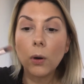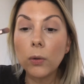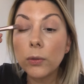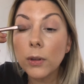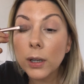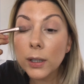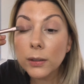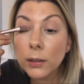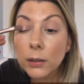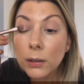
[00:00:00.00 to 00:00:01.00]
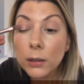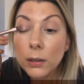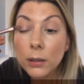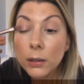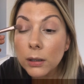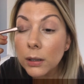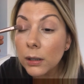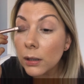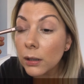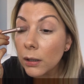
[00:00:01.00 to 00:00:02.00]
on the lid
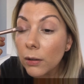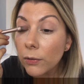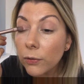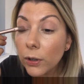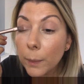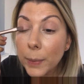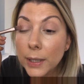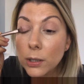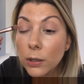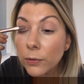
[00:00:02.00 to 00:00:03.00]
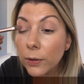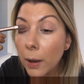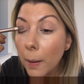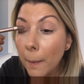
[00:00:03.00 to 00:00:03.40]
for a bit of